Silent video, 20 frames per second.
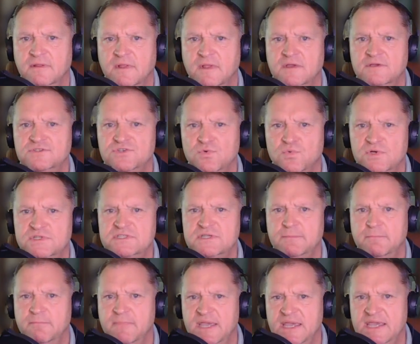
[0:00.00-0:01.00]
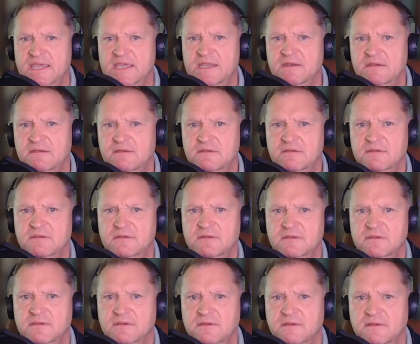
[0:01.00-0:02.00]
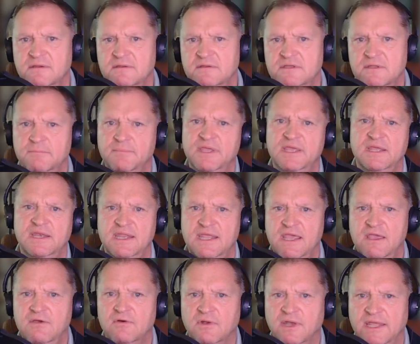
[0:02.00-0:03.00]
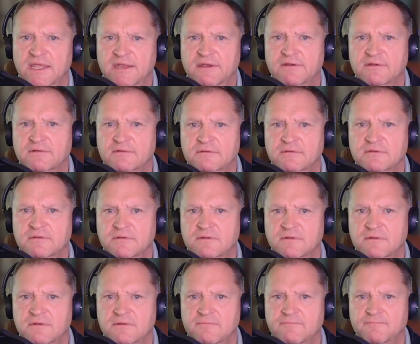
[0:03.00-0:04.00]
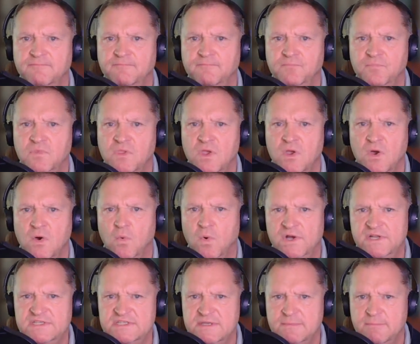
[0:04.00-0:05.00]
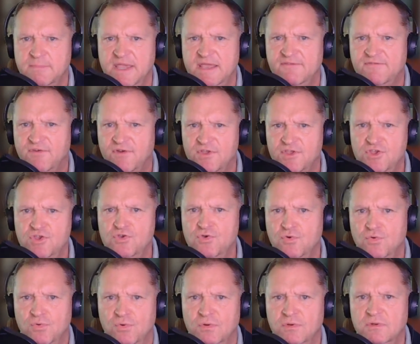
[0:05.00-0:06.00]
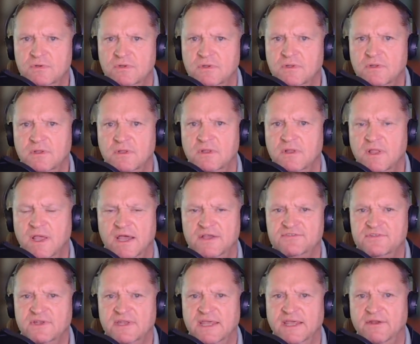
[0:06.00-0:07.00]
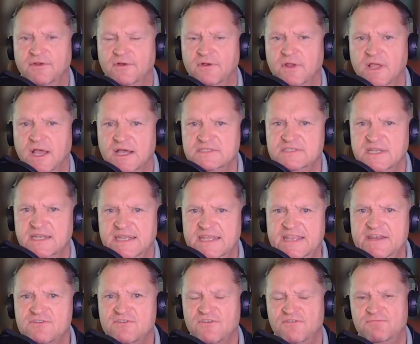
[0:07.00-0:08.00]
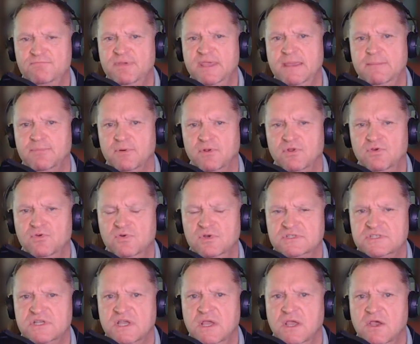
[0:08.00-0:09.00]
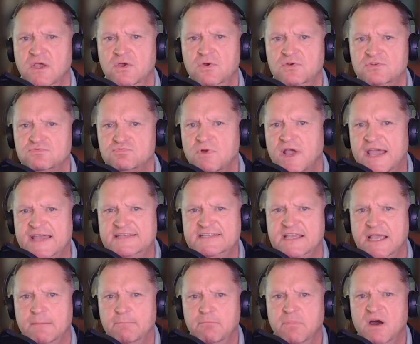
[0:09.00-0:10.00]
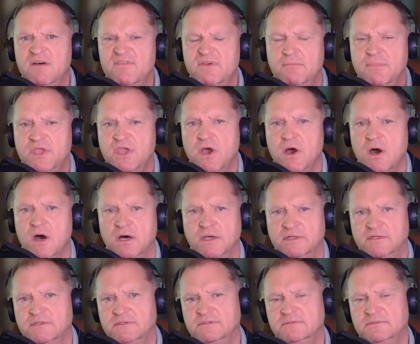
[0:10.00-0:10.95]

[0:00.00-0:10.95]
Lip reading: So what's it mean to be an eagle leader? What does it mean for you as a leader of people who is rising above and beyond?